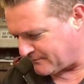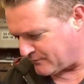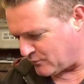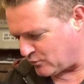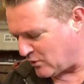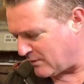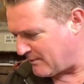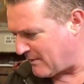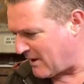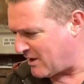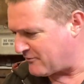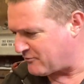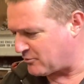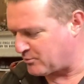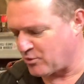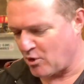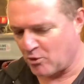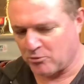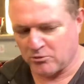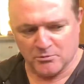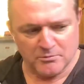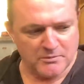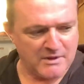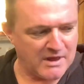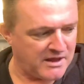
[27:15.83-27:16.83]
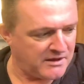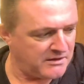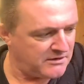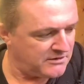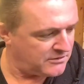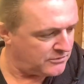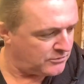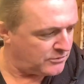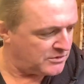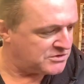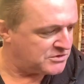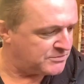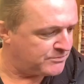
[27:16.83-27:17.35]
we may have a problem there,
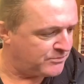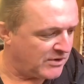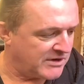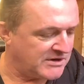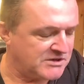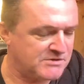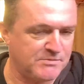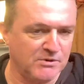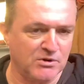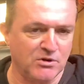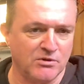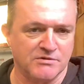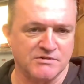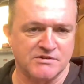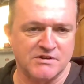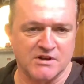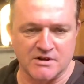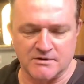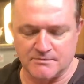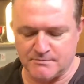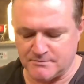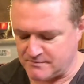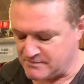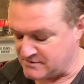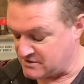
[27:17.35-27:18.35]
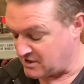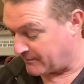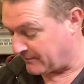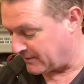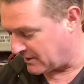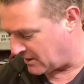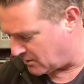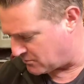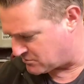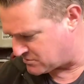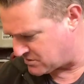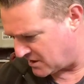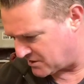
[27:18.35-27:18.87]
which brings me on to
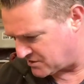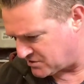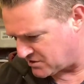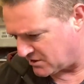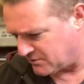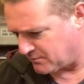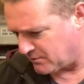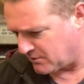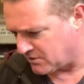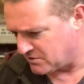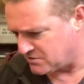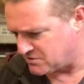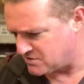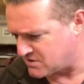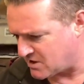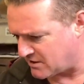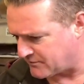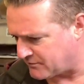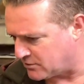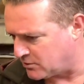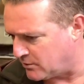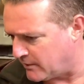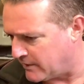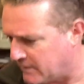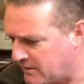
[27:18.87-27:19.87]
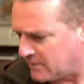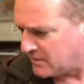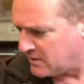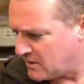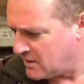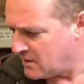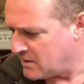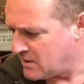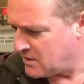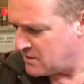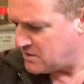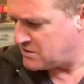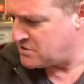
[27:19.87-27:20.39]
something else actually we could just have a quick
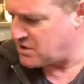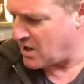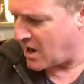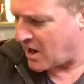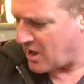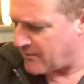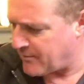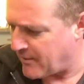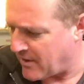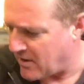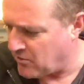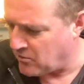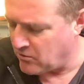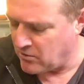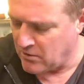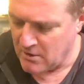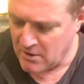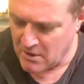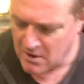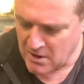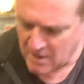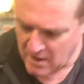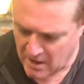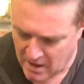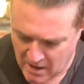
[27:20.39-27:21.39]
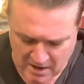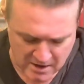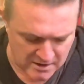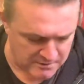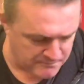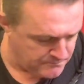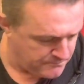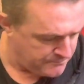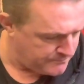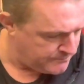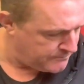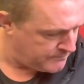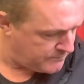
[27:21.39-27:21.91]
chat about.
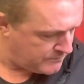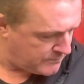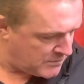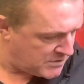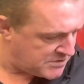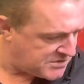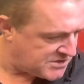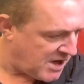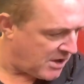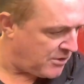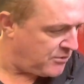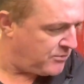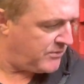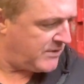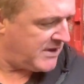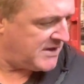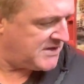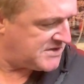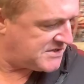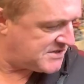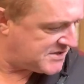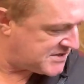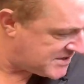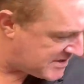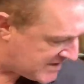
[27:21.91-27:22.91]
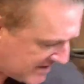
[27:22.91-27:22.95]
So this